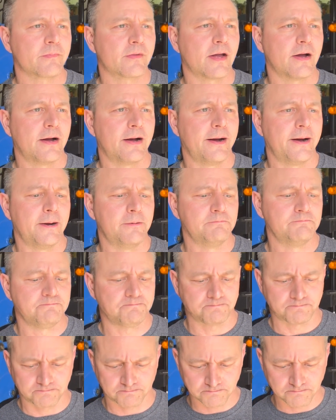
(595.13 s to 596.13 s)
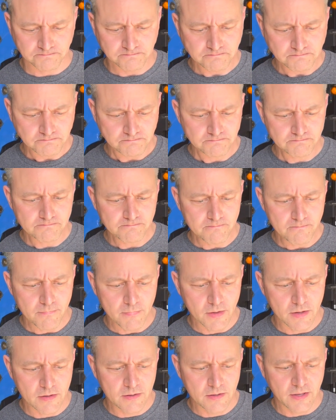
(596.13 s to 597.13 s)

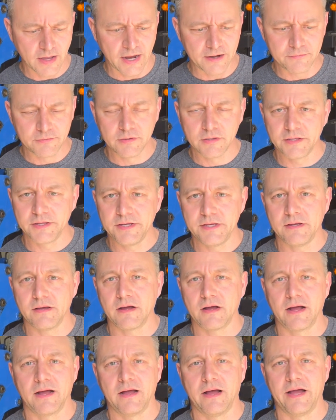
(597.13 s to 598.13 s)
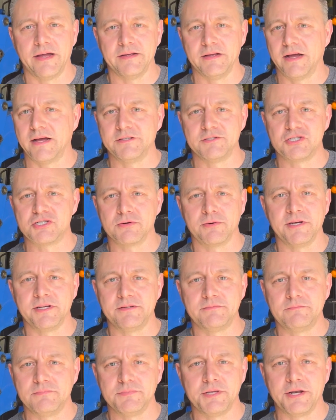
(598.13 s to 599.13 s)
I I enjoyed,
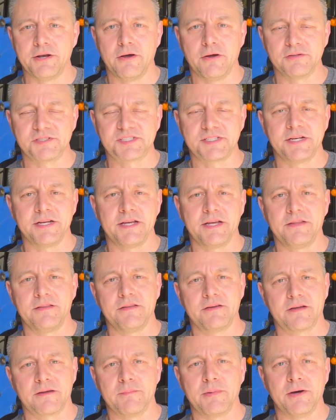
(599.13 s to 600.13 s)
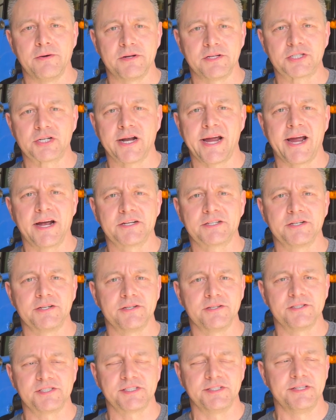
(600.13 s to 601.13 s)
you know, sitting in the Kubota
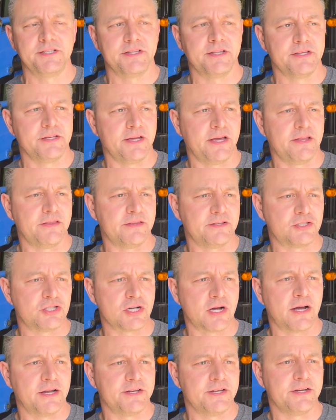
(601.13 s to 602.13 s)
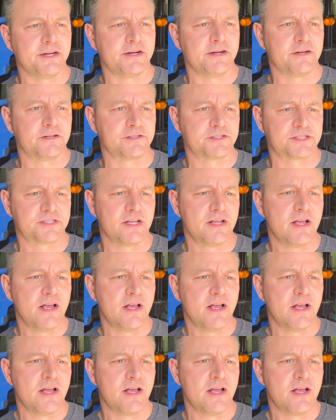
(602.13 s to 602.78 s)
tractors and the John Deeres.